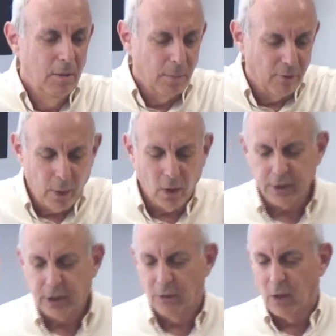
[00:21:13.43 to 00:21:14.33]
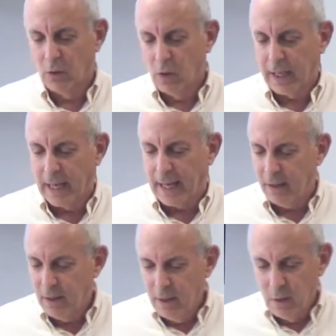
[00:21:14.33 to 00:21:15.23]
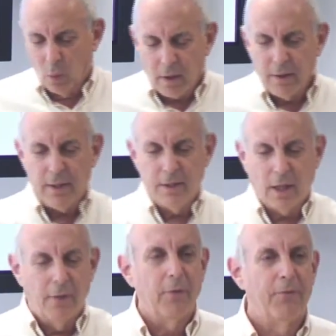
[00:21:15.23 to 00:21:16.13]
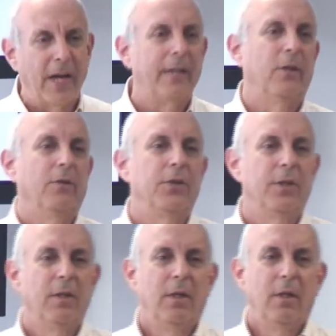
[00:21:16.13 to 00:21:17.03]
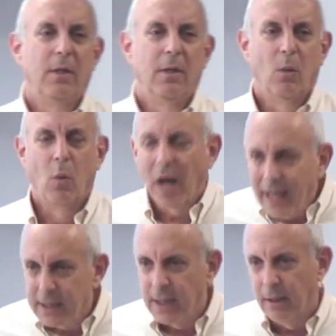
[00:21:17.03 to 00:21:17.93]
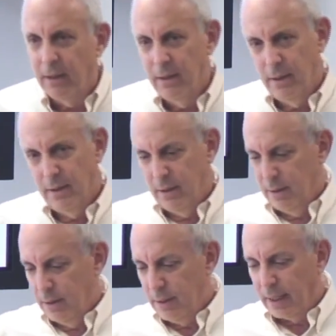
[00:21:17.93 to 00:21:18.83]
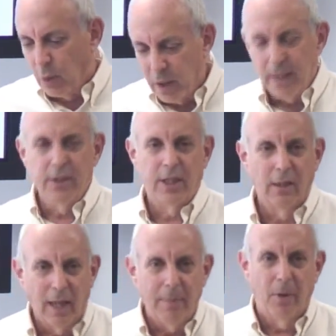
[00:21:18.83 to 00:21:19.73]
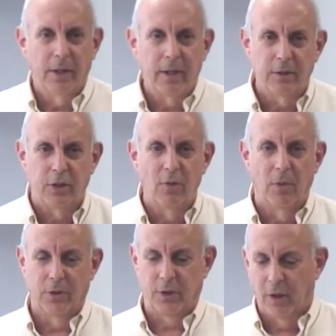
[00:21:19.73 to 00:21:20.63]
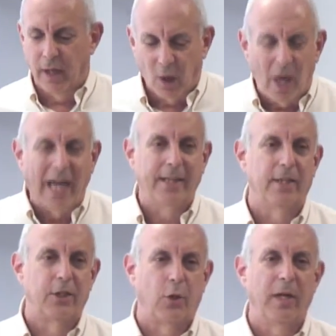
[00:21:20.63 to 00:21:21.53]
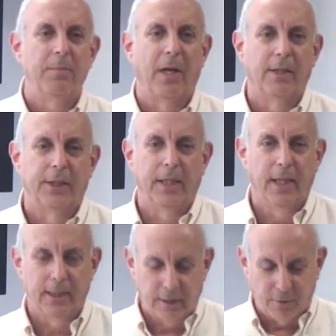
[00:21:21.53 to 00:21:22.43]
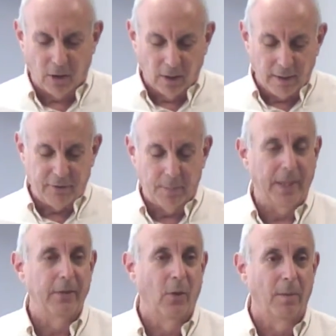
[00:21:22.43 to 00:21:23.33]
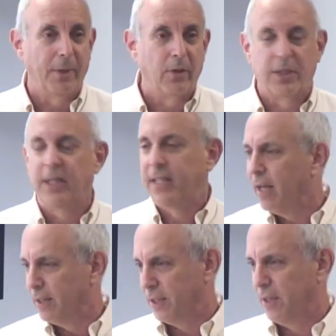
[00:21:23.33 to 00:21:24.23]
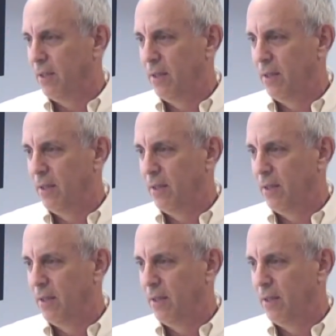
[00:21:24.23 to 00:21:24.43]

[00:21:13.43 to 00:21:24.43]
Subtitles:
But if we also don't look at what are these other factors, why is it that Greens and labor and consumers are going to go at this trade policy as if our life depended on it? Because it does.